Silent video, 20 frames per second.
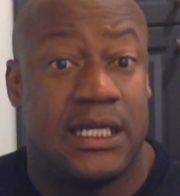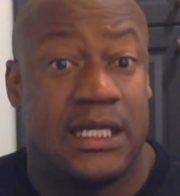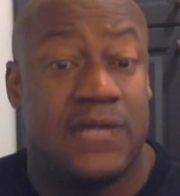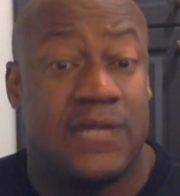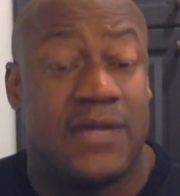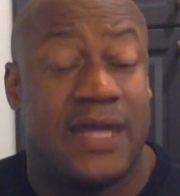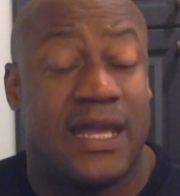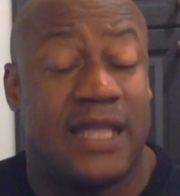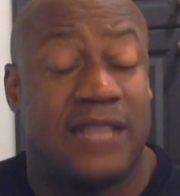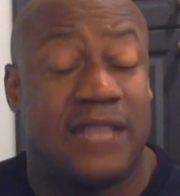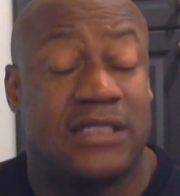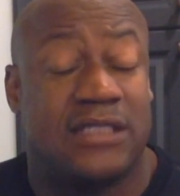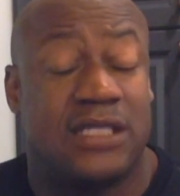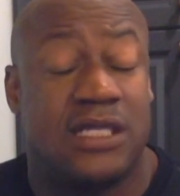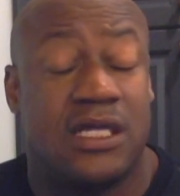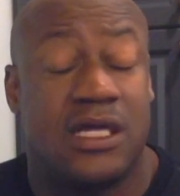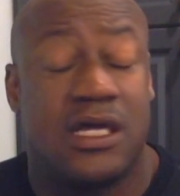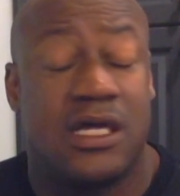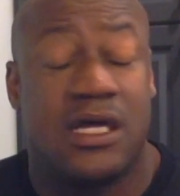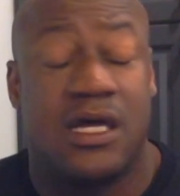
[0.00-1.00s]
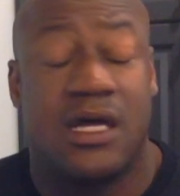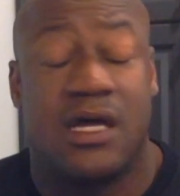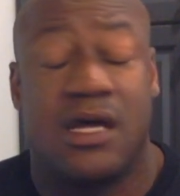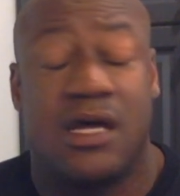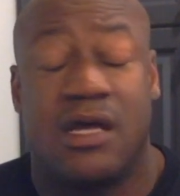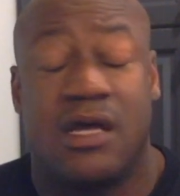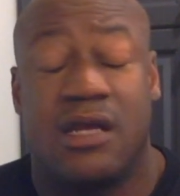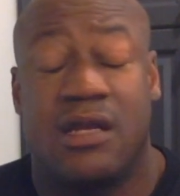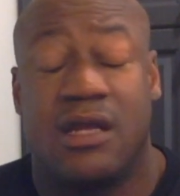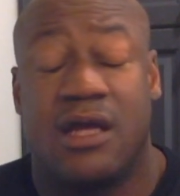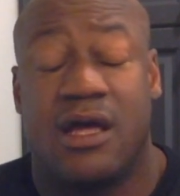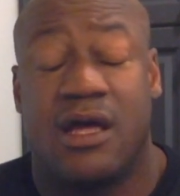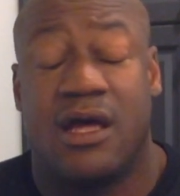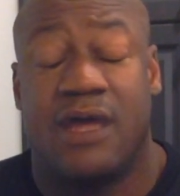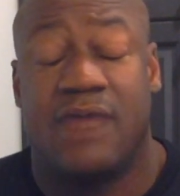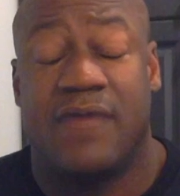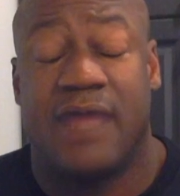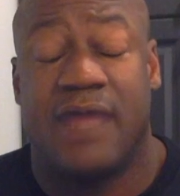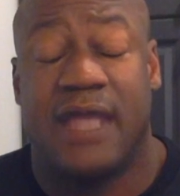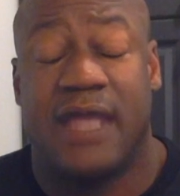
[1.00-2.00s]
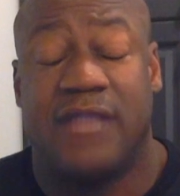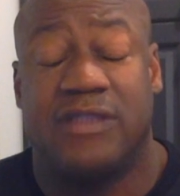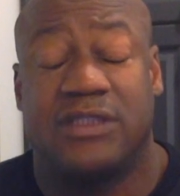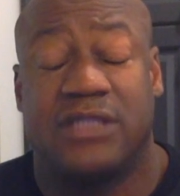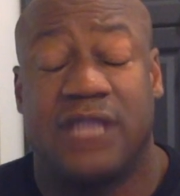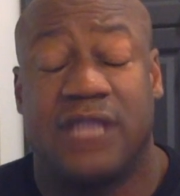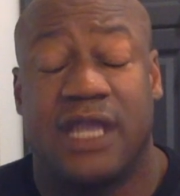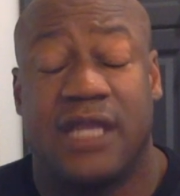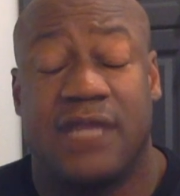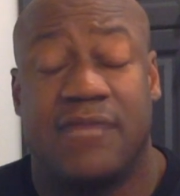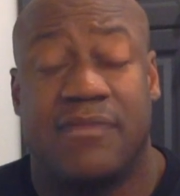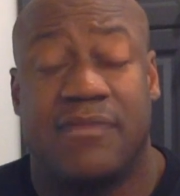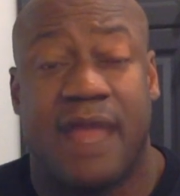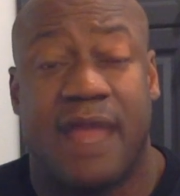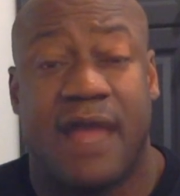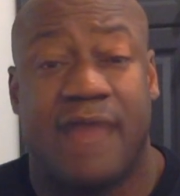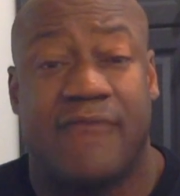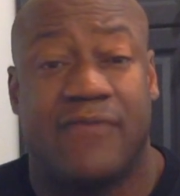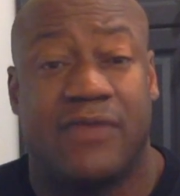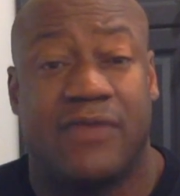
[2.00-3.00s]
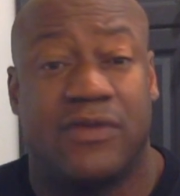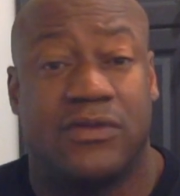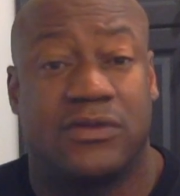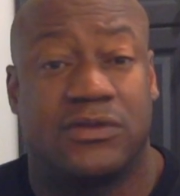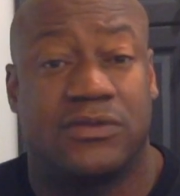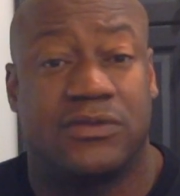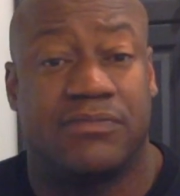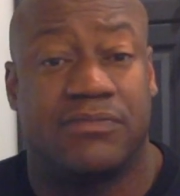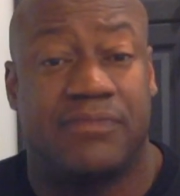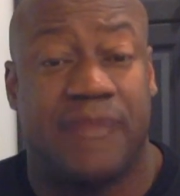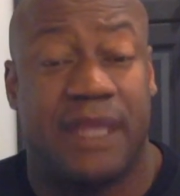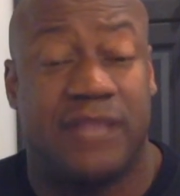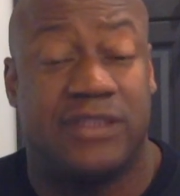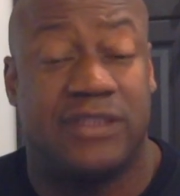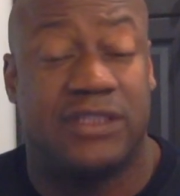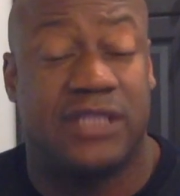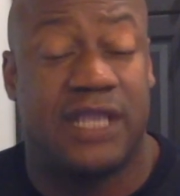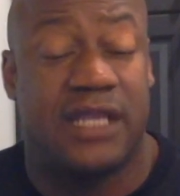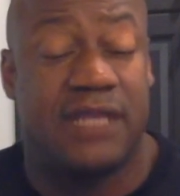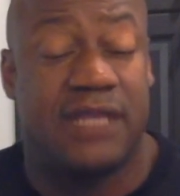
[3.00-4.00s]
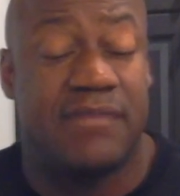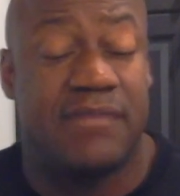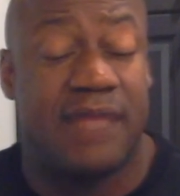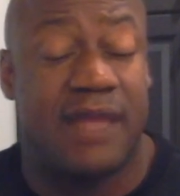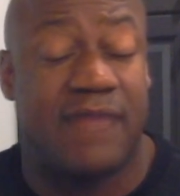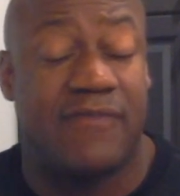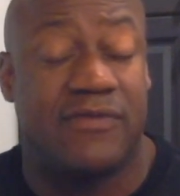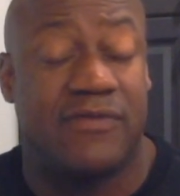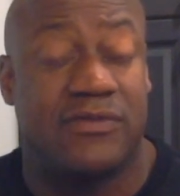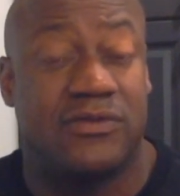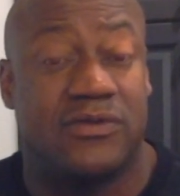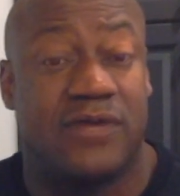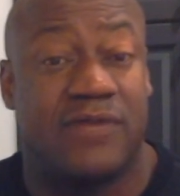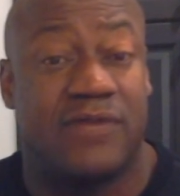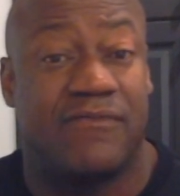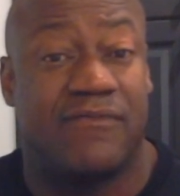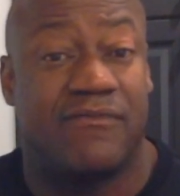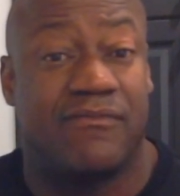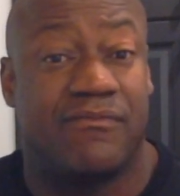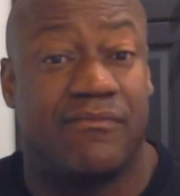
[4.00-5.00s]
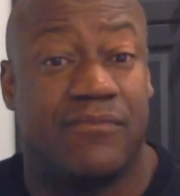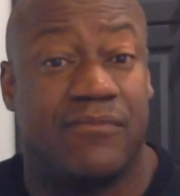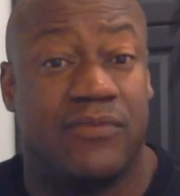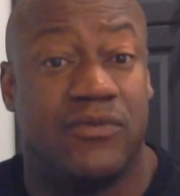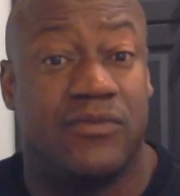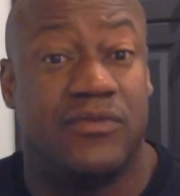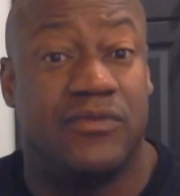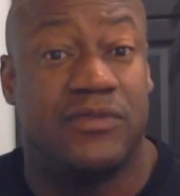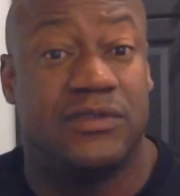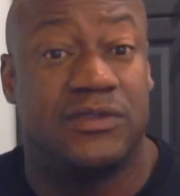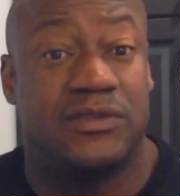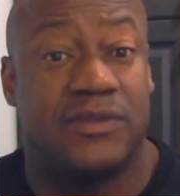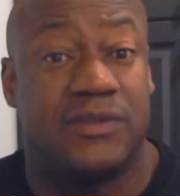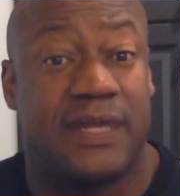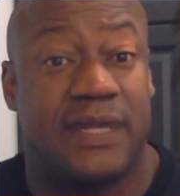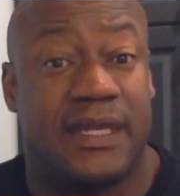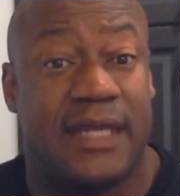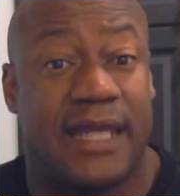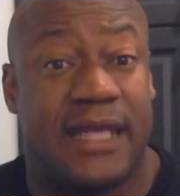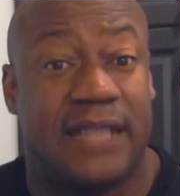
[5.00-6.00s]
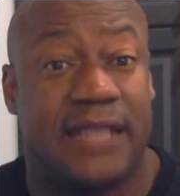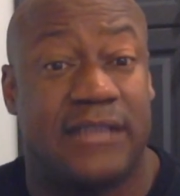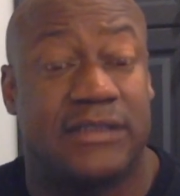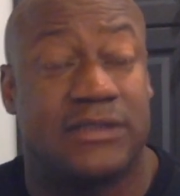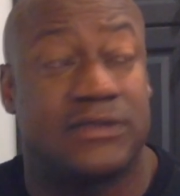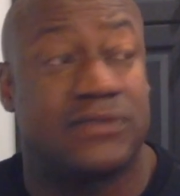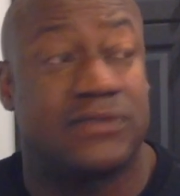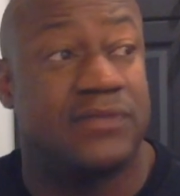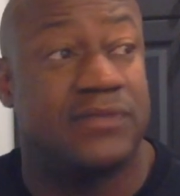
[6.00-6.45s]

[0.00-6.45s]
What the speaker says: You got a ton of educated black folks who have moved into Atlanta.